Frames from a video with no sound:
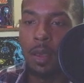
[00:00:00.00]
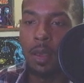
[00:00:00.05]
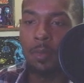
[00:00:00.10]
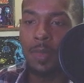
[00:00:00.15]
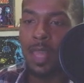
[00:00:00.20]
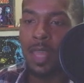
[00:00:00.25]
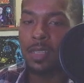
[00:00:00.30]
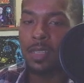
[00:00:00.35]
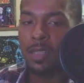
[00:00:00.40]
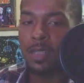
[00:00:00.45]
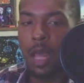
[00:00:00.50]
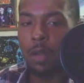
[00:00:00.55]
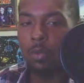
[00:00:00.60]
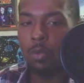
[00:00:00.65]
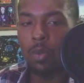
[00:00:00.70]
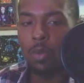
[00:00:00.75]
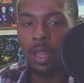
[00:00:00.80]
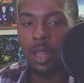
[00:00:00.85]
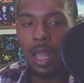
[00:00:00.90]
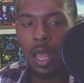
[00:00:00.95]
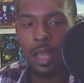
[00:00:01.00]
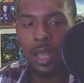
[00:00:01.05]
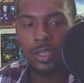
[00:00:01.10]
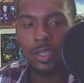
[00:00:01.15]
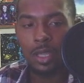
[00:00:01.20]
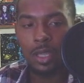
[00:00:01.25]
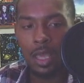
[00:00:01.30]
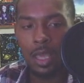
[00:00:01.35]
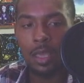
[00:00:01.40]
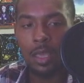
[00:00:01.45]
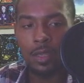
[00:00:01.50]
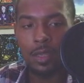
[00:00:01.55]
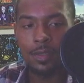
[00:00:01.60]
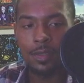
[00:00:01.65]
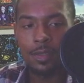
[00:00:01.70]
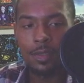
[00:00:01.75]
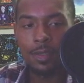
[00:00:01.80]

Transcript: That's not what logic is.